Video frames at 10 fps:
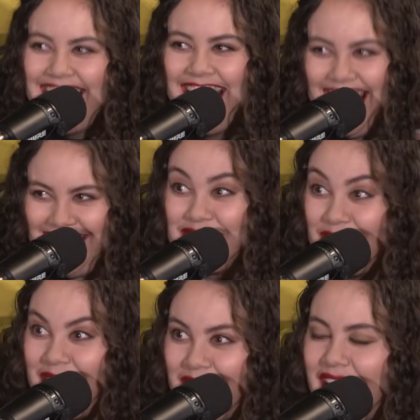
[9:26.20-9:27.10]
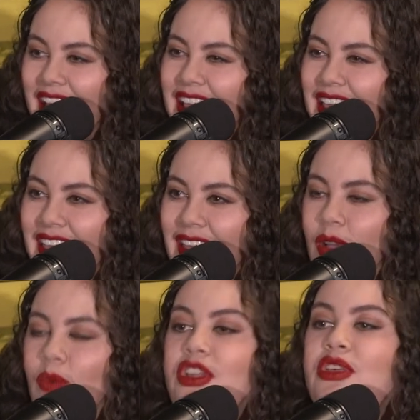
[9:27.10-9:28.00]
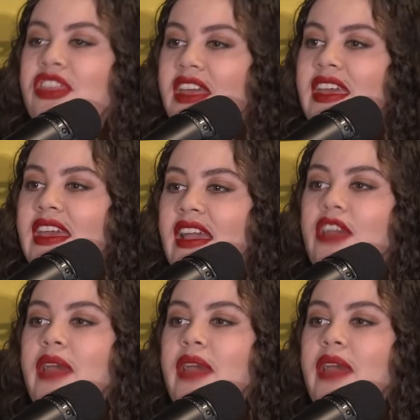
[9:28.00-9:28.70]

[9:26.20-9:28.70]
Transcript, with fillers: like, do you know what I mean? Like, what are you thinking? Are you